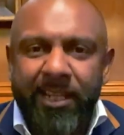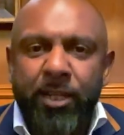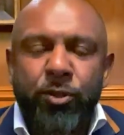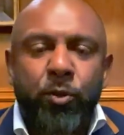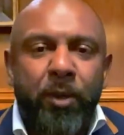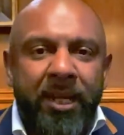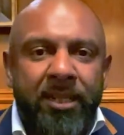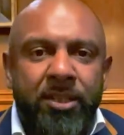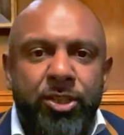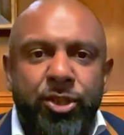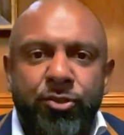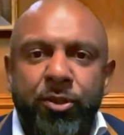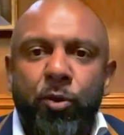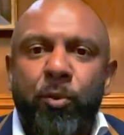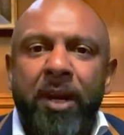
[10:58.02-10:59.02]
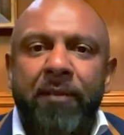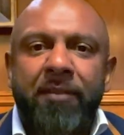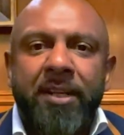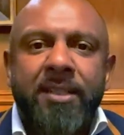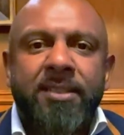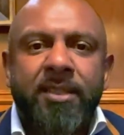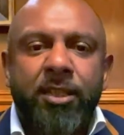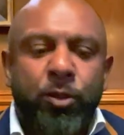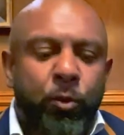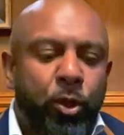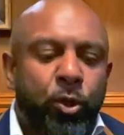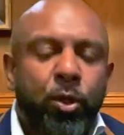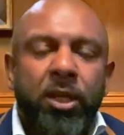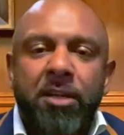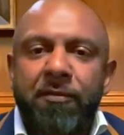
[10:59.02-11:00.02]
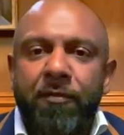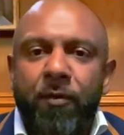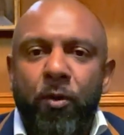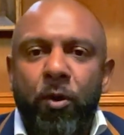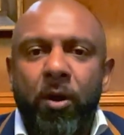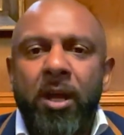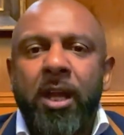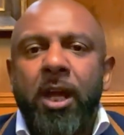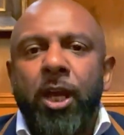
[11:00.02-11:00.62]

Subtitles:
in your industry or whatever it is that you are looking for,